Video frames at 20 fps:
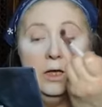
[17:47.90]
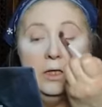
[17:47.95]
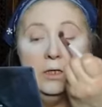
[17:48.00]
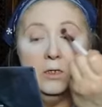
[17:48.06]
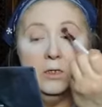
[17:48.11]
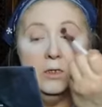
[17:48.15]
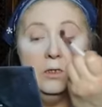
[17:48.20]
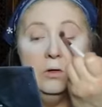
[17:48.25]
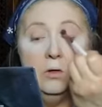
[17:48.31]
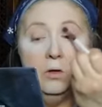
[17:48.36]

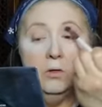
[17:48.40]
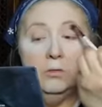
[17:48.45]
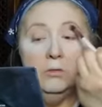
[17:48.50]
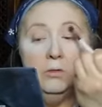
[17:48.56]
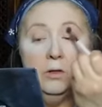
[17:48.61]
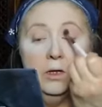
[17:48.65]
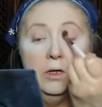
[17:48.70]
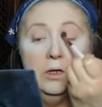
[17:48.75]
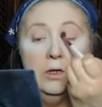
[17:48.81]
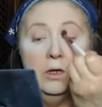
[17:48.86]
lands, so
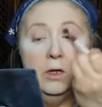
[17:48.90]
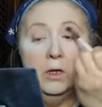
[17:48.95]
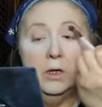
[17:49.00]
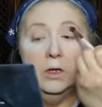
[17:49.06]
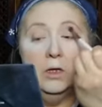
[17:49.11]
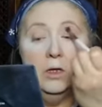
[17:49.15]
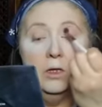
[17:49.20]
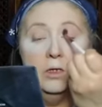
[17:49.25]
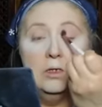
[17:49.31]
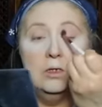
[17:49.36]
hopefully.
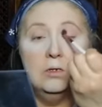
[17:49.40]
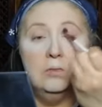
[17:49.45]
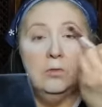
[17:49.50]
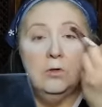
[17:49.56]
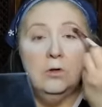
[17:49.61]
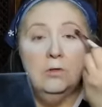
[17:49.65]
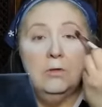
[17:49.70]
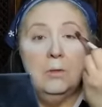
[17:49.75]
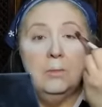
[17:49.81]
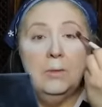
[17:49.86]
This is
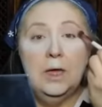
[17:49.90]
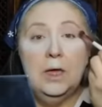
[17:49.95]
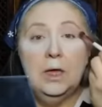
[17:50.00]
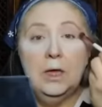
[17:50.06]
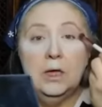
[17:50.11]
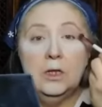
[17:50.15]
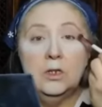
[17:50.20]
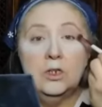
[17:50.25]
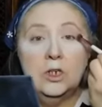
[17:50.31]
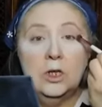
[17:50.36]
more of a
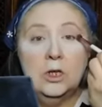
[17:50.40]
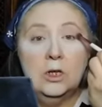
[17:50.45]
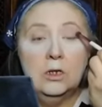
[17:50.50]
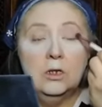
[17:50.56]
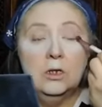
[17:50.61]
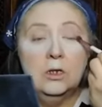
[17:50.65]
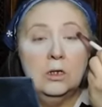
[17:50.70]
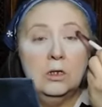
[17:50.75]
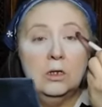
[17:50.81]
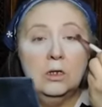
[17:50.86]
pinky
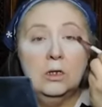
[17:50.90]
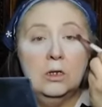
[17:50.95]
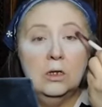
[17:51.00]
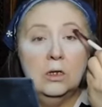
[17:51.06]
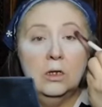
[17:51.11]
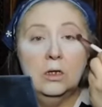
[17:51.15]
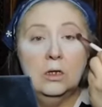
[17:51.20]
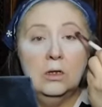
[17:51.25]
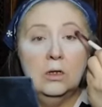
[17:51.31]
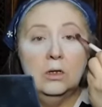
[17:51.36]
shade,
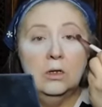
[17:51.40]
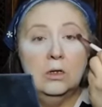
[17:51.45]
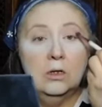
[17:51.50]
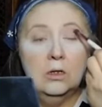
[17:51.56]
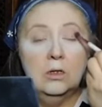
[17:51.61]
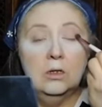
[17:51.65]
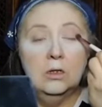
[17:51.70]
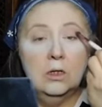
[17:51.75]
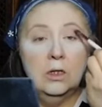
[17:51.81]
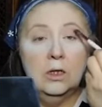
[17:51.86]

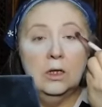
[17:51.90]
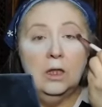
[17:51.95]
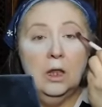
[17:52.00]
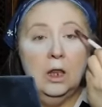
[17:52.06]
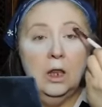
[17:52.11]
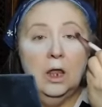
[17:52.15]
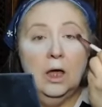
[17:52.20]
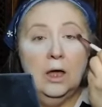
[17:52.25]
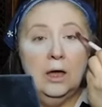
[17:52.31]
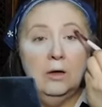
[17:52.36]
like a
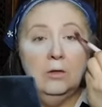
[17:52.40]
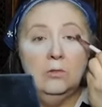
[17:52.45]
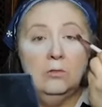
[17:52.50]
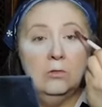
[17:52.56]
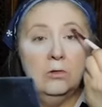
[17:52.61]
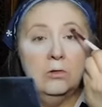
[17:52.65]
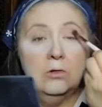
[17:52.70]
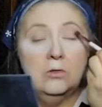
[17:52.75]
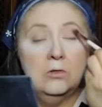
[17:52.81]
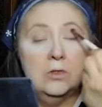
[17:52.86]
light
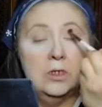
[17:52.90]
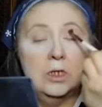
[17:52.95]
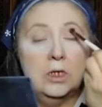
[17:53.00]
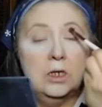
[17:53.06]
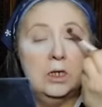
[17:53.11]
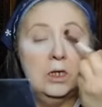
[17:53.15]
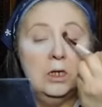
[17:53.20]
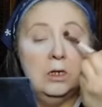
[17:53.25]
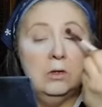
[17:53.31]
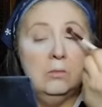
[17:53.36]

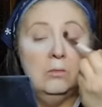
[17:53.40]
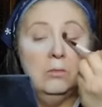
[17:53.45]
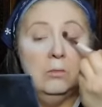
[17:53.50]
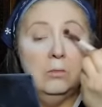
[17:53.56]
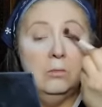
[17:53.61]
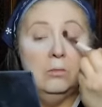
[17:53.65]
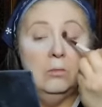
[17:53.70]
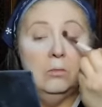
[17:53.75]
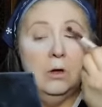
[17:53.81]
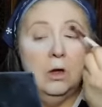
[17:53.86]
rosy
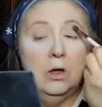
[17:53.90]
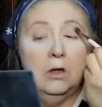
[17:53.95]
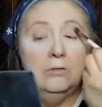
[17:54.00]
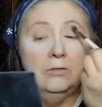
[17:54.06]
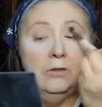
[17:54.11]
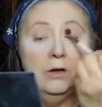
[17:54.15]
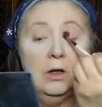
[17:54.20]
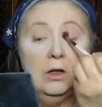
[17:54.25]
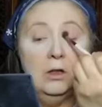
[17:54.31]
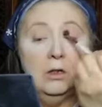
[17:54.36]

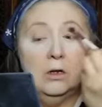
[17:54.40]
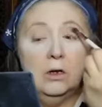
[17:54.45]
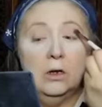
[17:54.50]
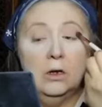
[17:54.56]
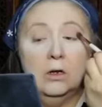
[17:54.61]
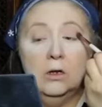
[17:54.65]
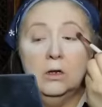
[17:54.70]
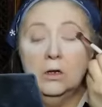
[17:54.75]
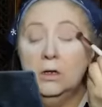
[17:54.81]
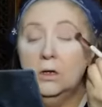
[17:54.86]
mauve
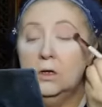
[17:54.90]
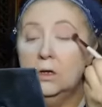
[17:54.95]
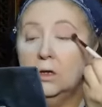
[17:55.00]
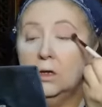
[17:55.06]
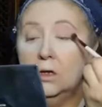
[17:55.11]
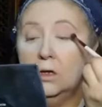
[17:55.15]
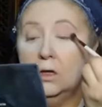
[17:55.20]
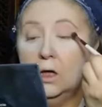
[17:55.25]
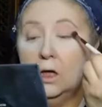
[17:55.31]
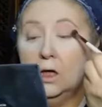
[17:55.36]
color.
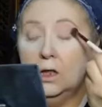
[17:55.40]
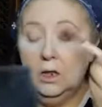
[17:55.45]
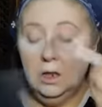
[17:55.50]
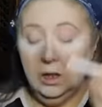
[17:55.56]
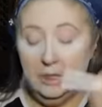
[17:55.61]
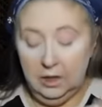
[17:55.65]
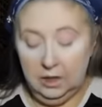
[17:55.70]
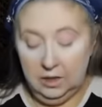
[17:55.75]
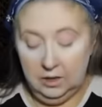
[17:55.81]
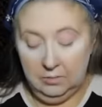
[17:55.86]
I
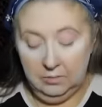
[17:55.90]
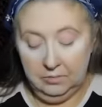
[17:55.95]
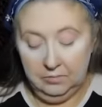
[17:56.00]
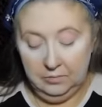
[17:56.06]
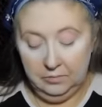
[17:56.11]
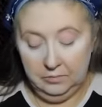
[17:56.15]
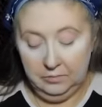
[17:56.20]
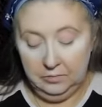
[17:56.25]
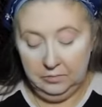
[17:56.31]
like it.